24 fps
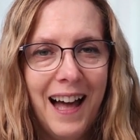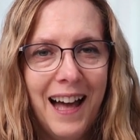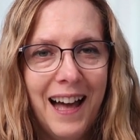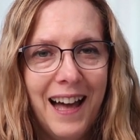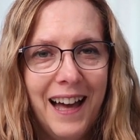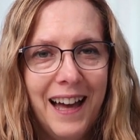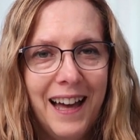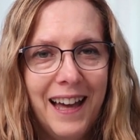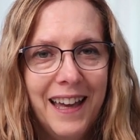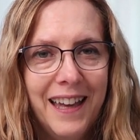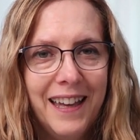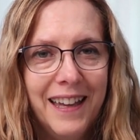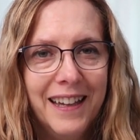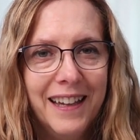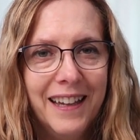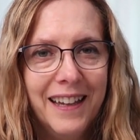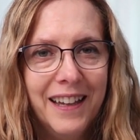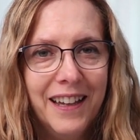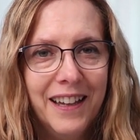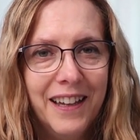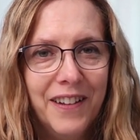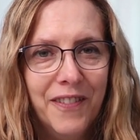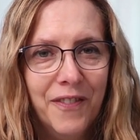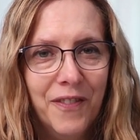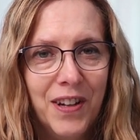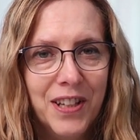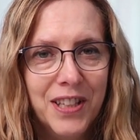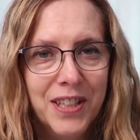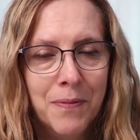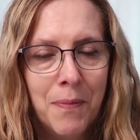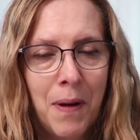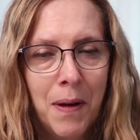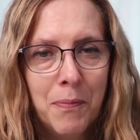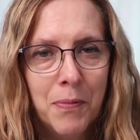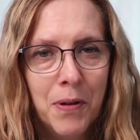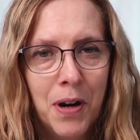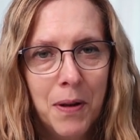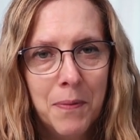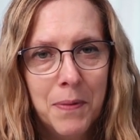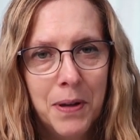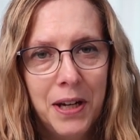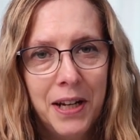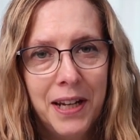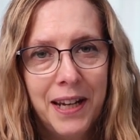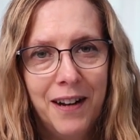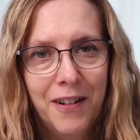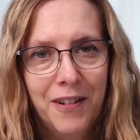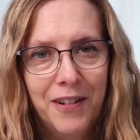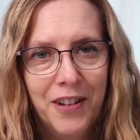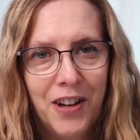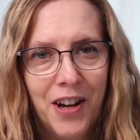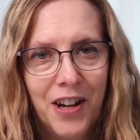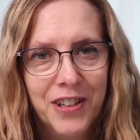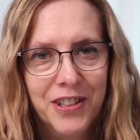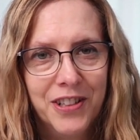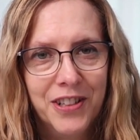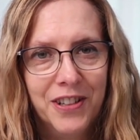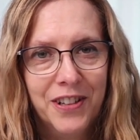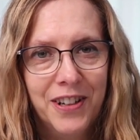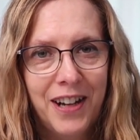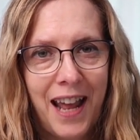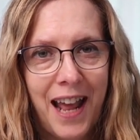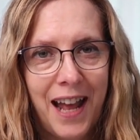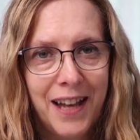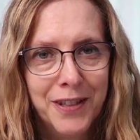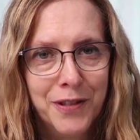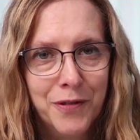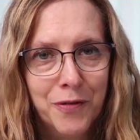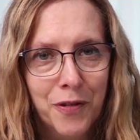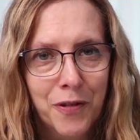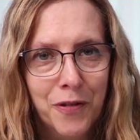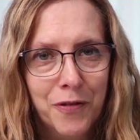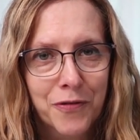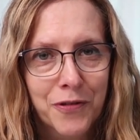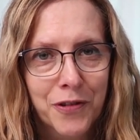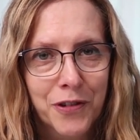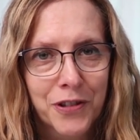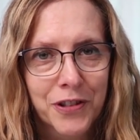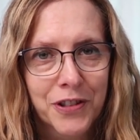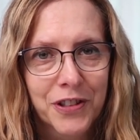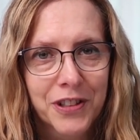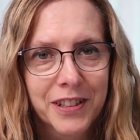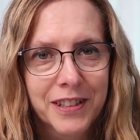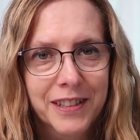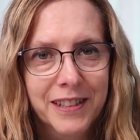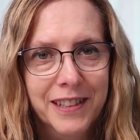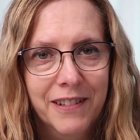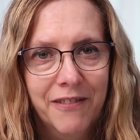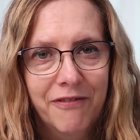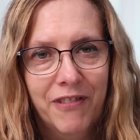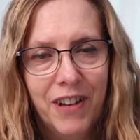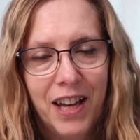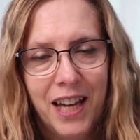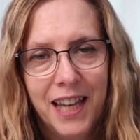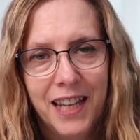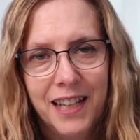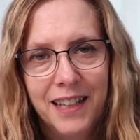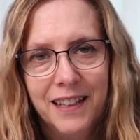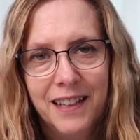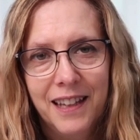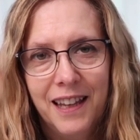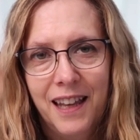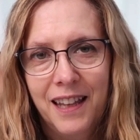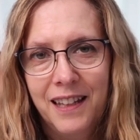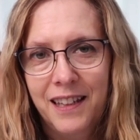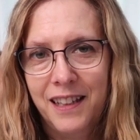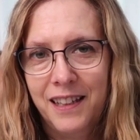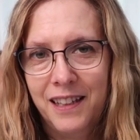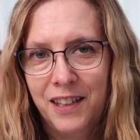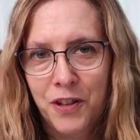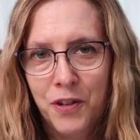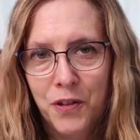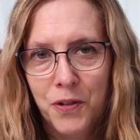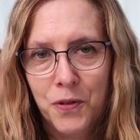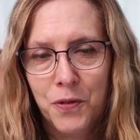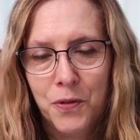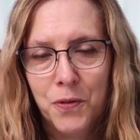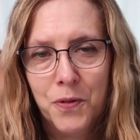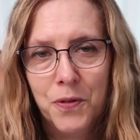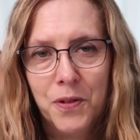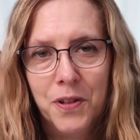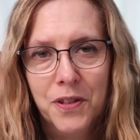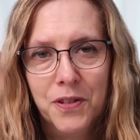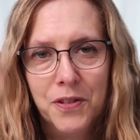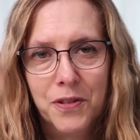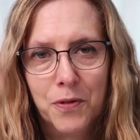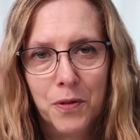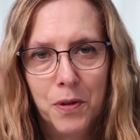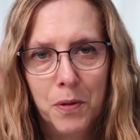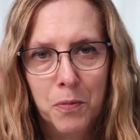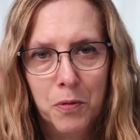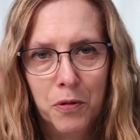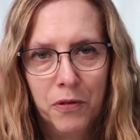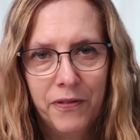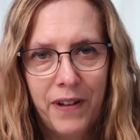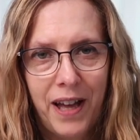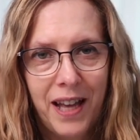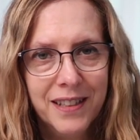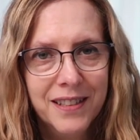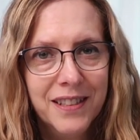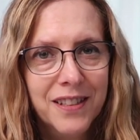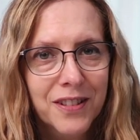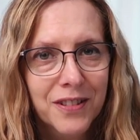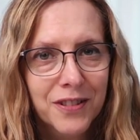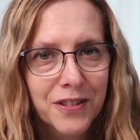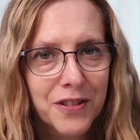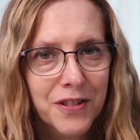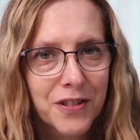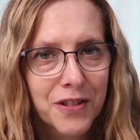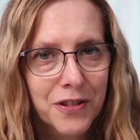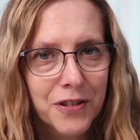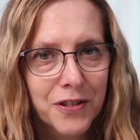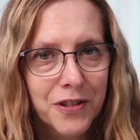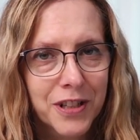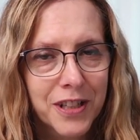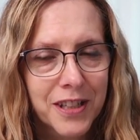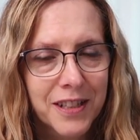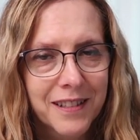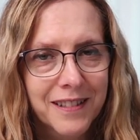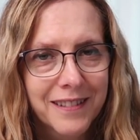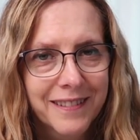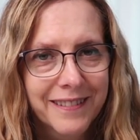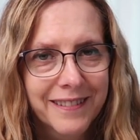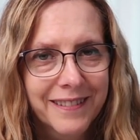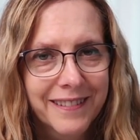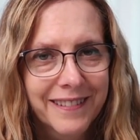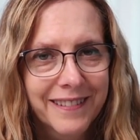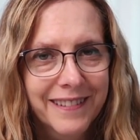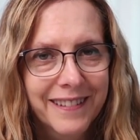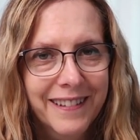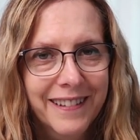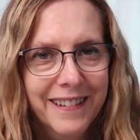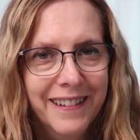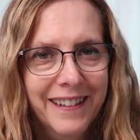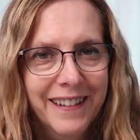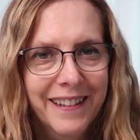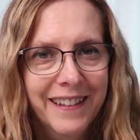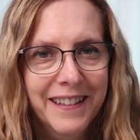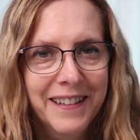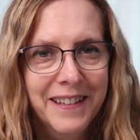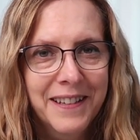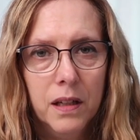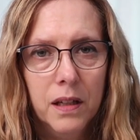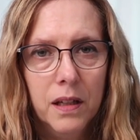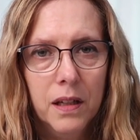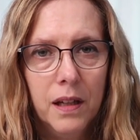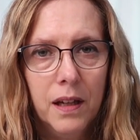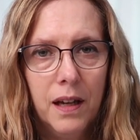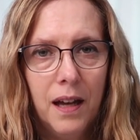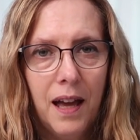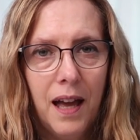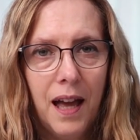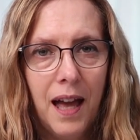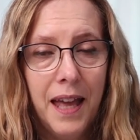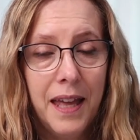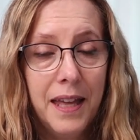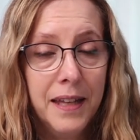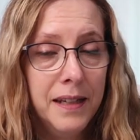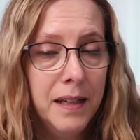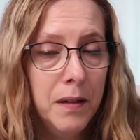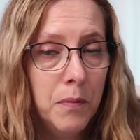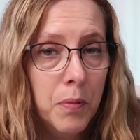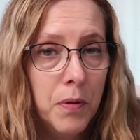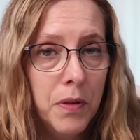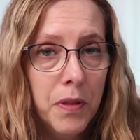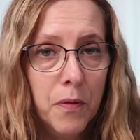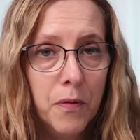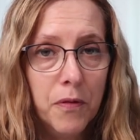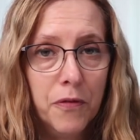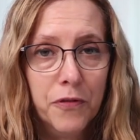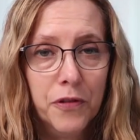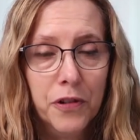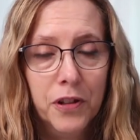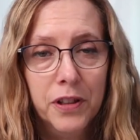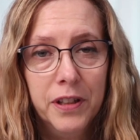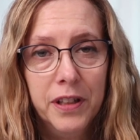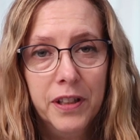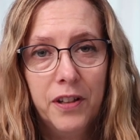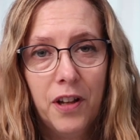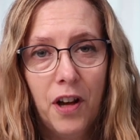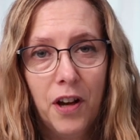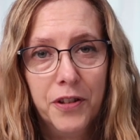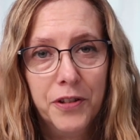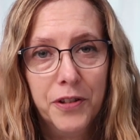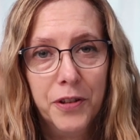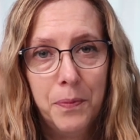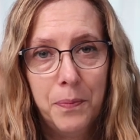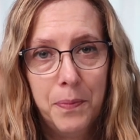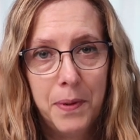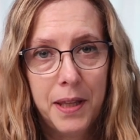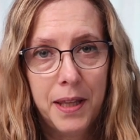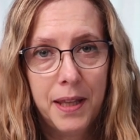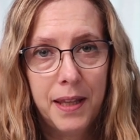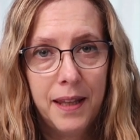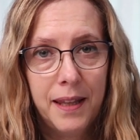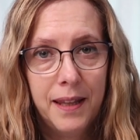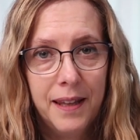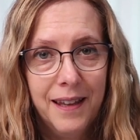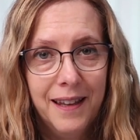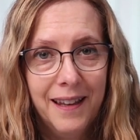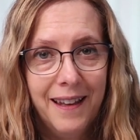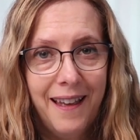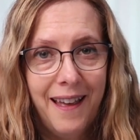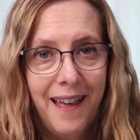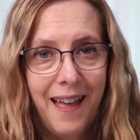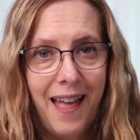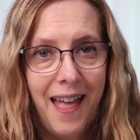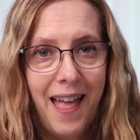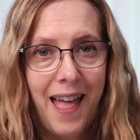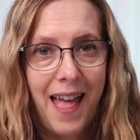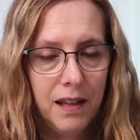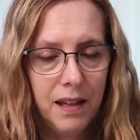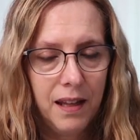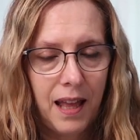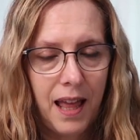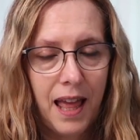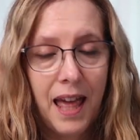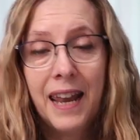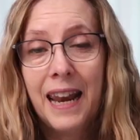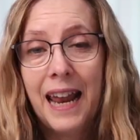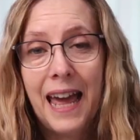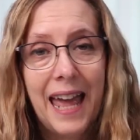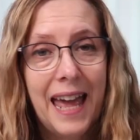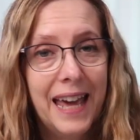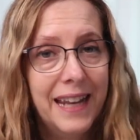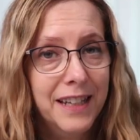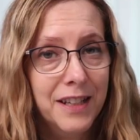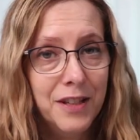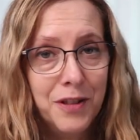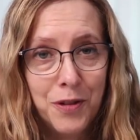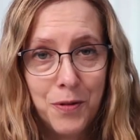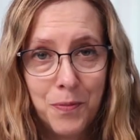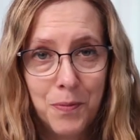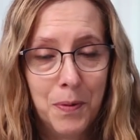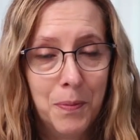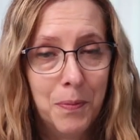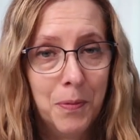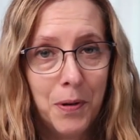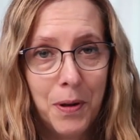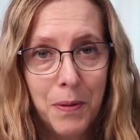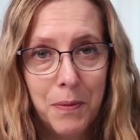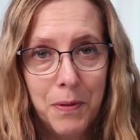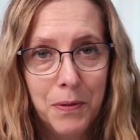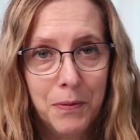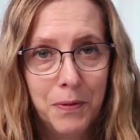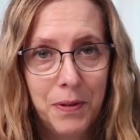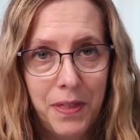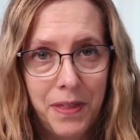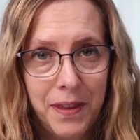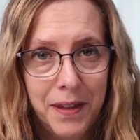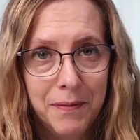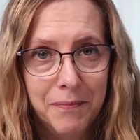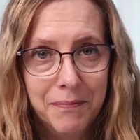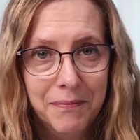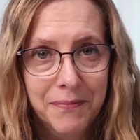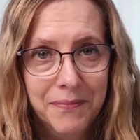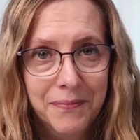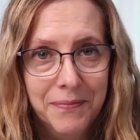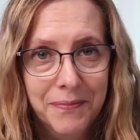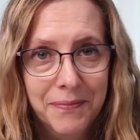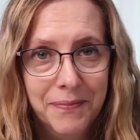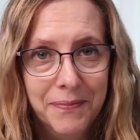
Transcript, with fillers: I went to my primary care doctor and asked for a referral to find a new cerebrovascular surgeon. I ended up with a referral to Dr. P, and I had a Zoom appointment with him.